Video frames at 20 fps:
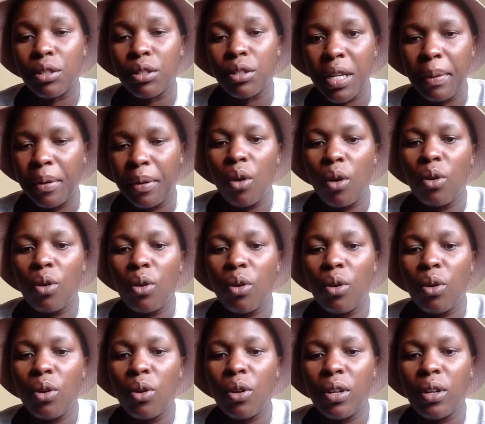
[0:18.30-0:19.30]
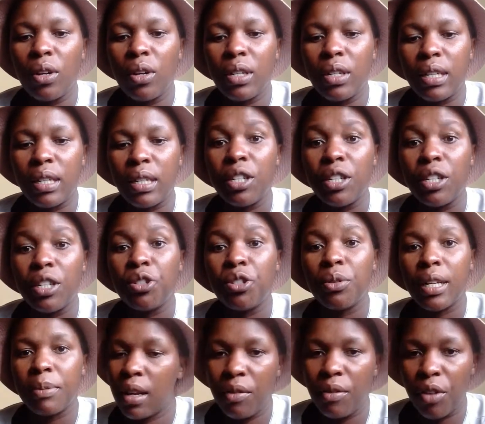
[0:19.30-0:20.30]
always have an issue,
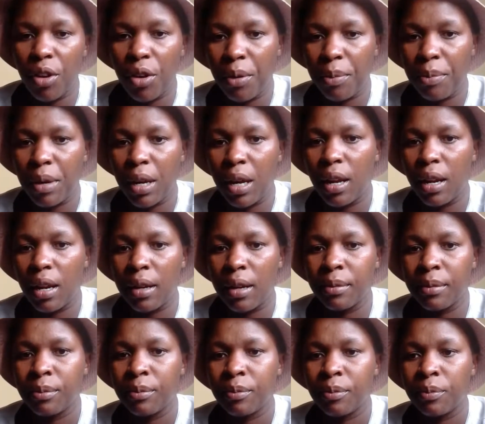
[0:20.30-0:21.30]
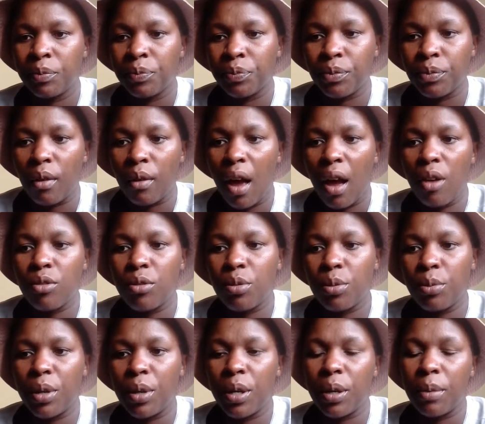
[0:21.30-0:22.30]
especially if you're a beginner, how to
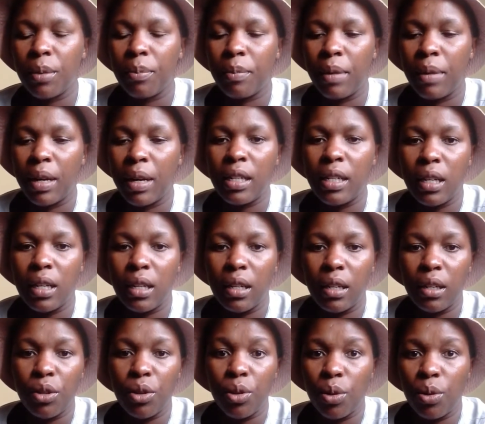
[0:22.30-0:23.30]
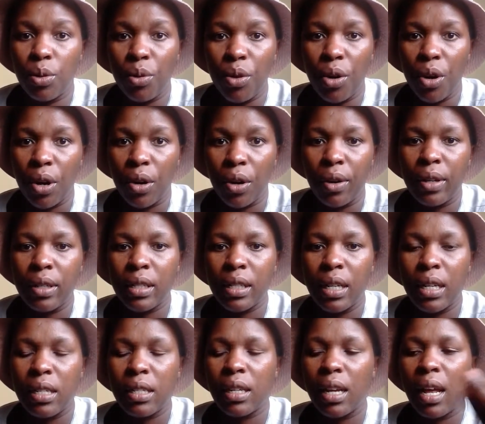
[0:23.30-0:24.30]
make money through your
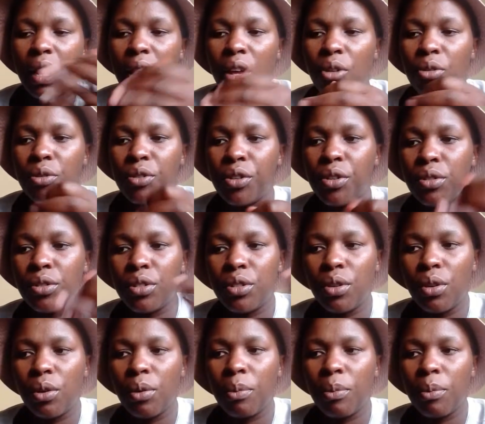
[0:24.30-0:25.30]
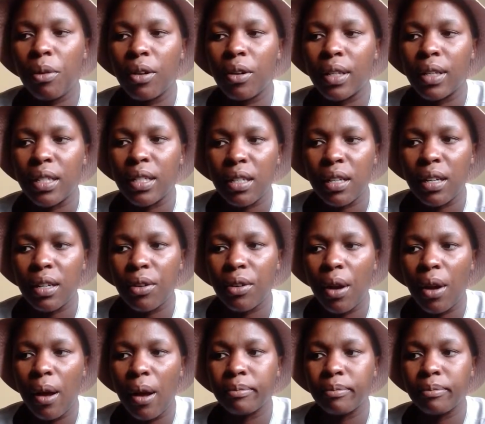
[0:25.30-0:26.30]
content, either on YouTube, on
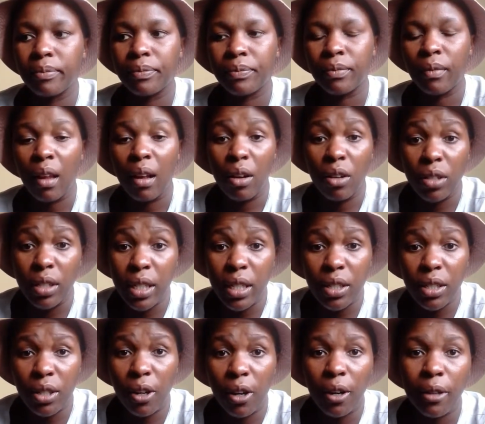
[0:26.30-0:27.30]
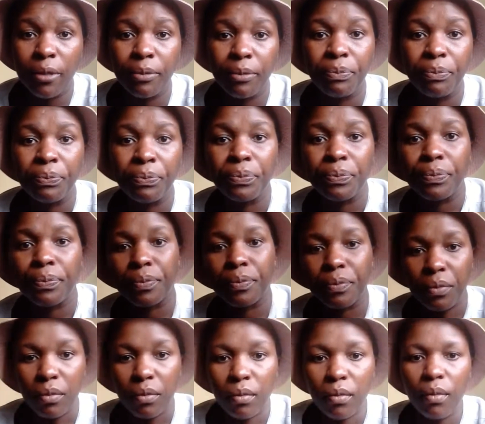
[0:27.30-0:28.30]
Instagram, on TikTok.
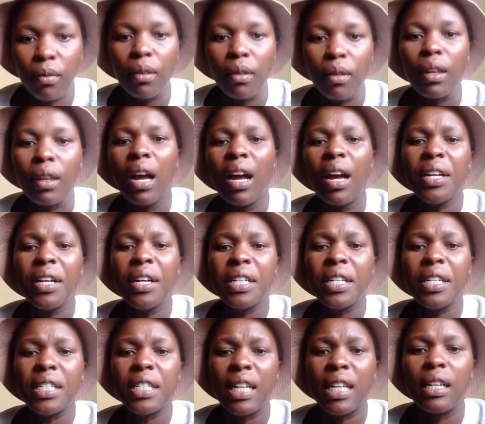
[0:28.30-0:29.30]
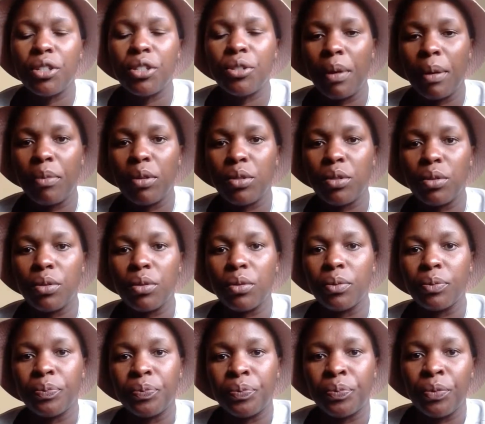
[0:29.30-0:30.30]
How exactly can you be able to
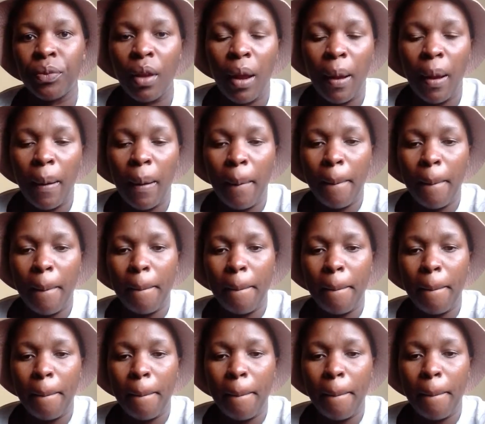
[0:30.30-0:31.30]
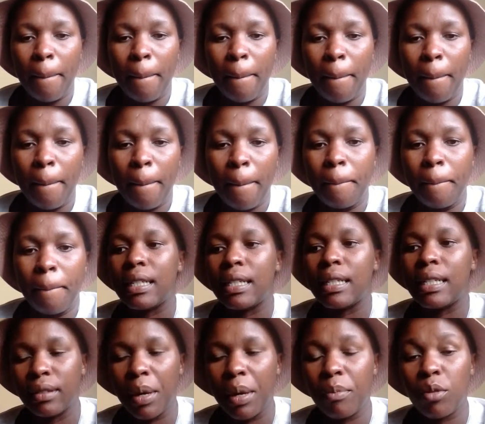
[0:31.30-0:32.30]
make money and be
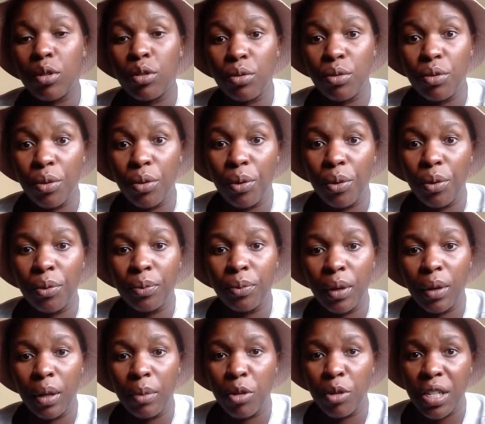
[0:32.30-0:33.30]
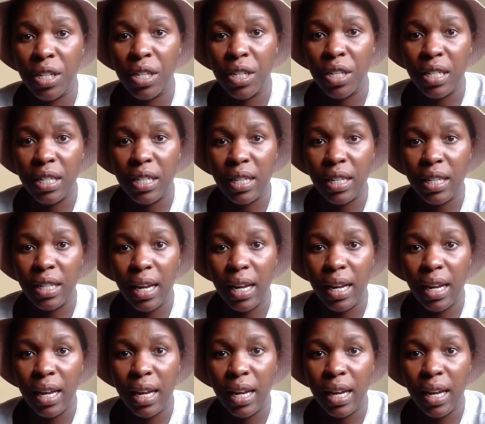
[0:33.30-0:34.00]
able to grow and monetize